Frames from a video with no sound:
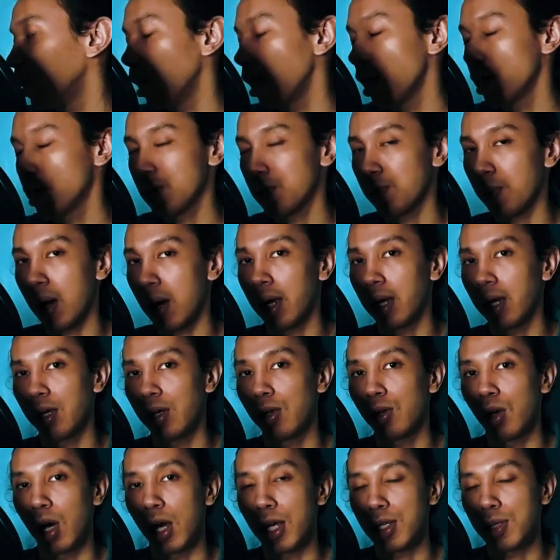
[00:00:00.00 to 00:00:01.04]
as my
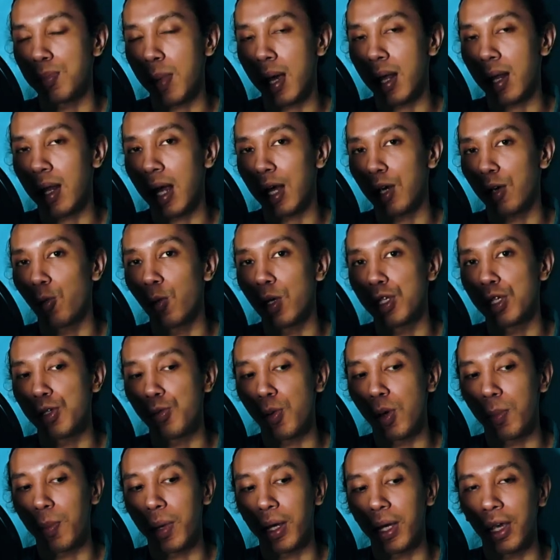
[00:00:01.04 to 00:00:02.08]
language
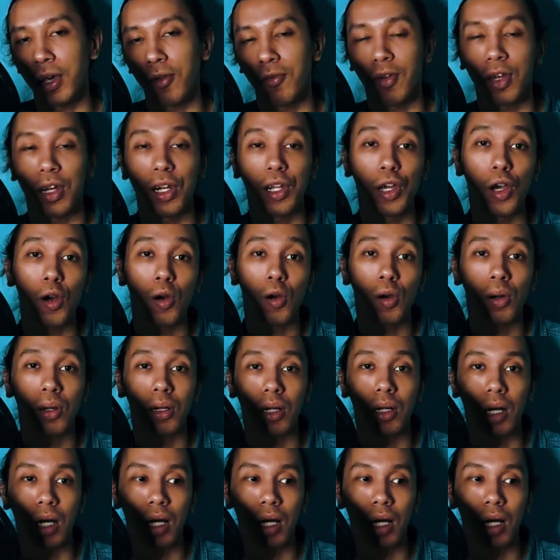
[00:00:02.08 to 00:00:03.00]
when making video.